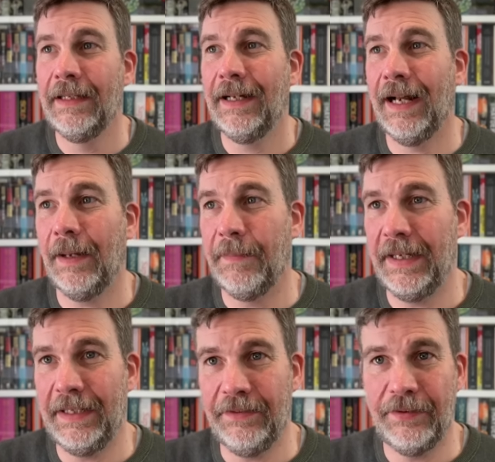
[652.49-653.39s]

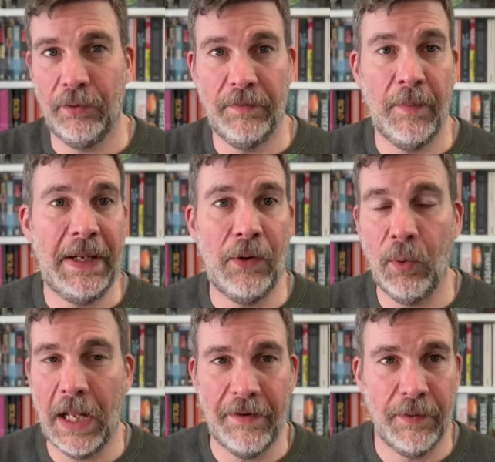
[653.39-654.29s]
It's sort of a bit
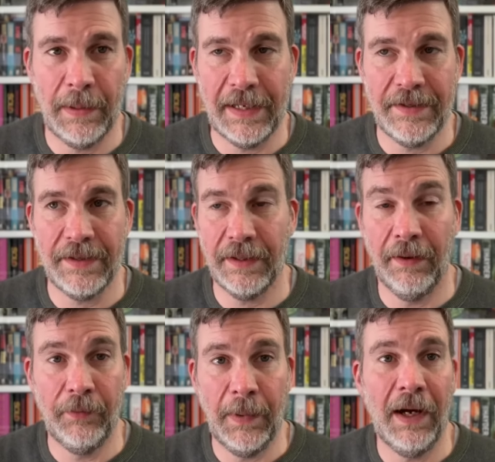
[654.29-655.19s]
all over the place at
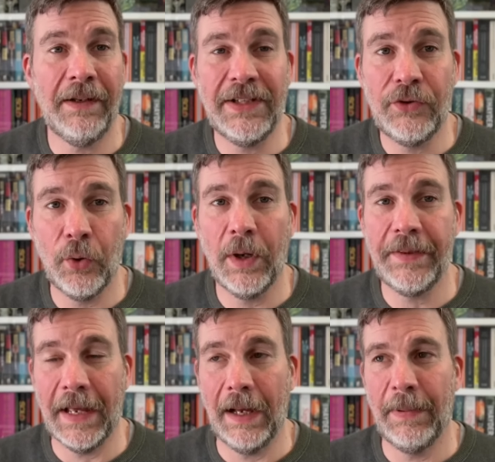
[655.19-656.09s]
times, but I enjoyed
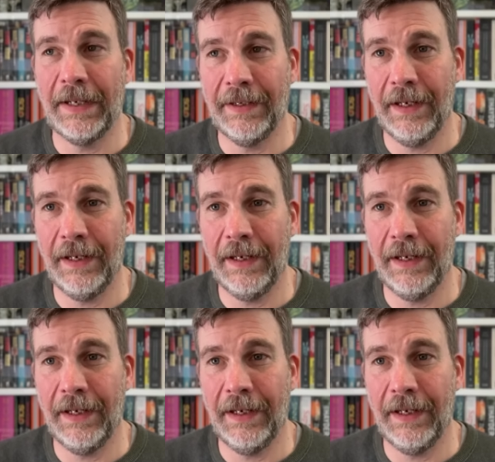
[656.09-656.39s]
that about it.